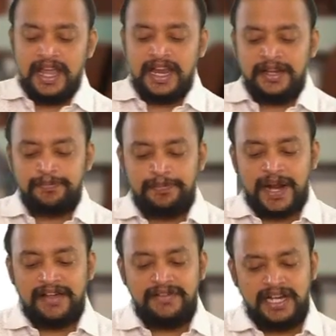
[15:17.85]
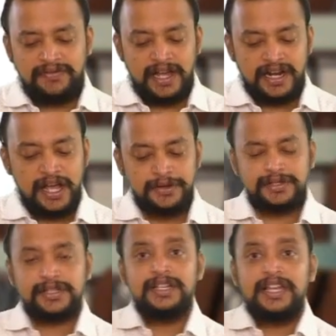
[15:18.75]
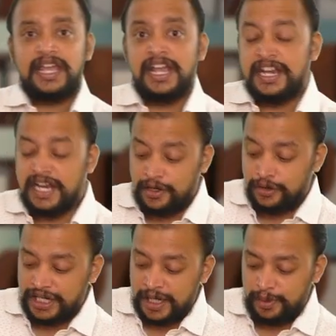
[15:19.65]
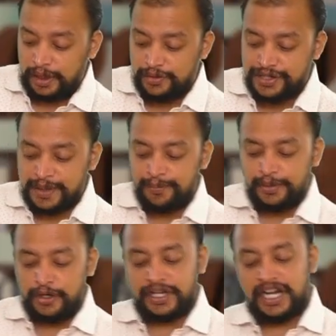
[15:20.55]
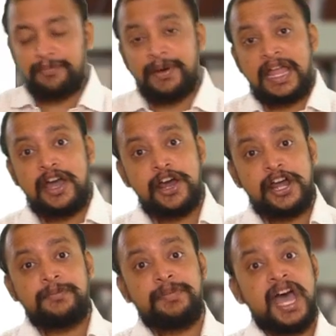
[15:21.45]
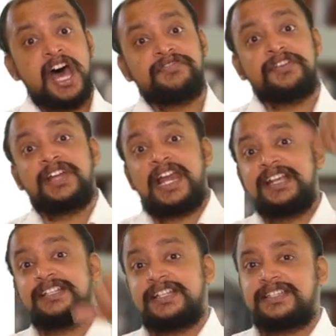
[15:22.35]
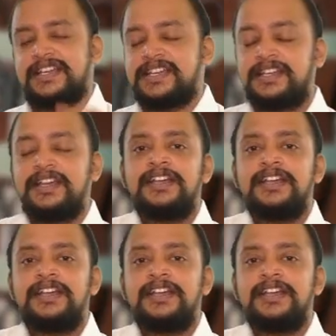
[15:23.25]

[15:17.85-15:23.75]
in private warehouse any dutiable goods imported by or on behalf of the licensee